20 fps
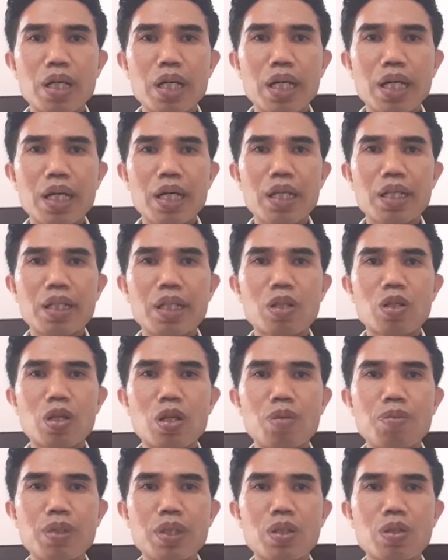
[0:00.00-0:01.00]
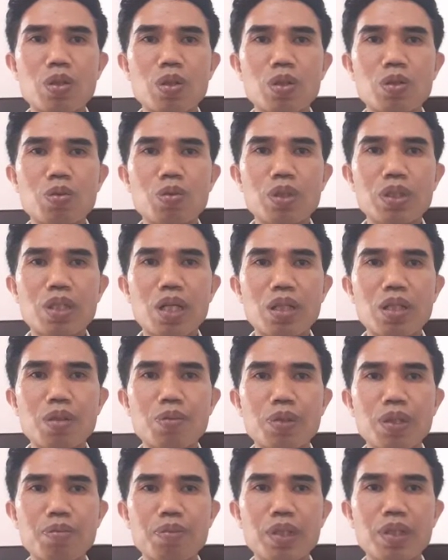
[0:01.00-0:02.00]
and economic growth without
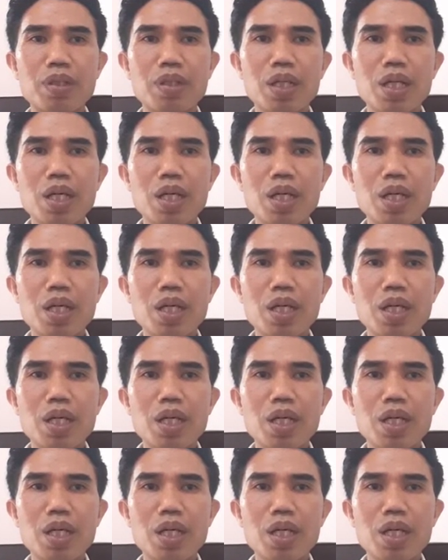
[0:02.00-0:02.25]
development.